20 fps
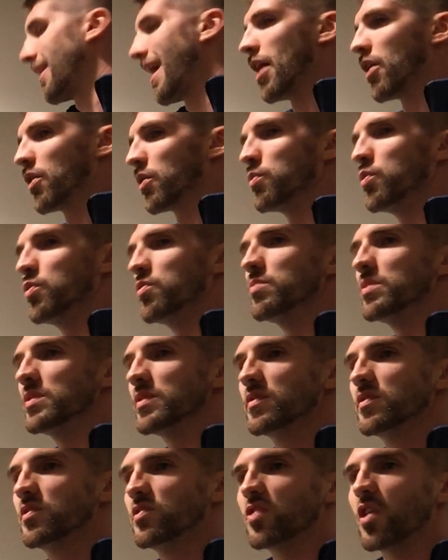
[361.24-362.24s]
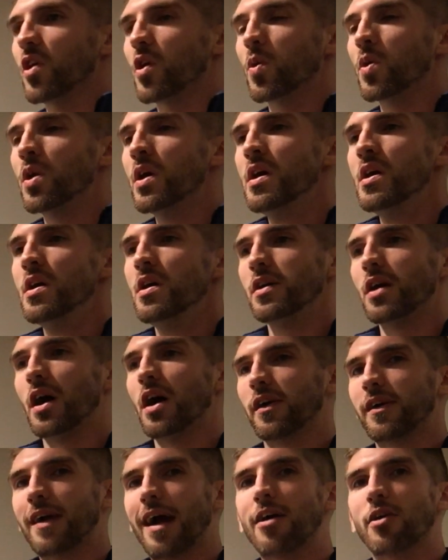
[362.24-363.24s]
counter movements, so
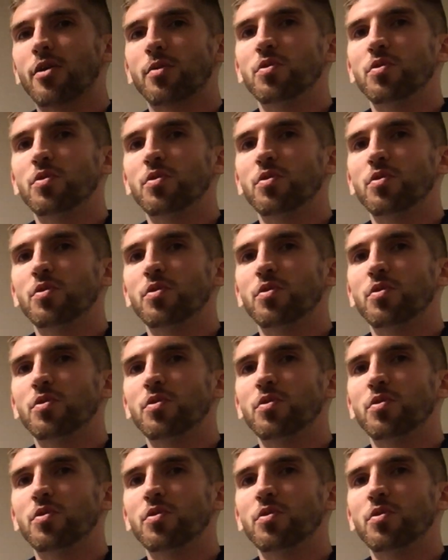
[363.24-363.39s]
our counter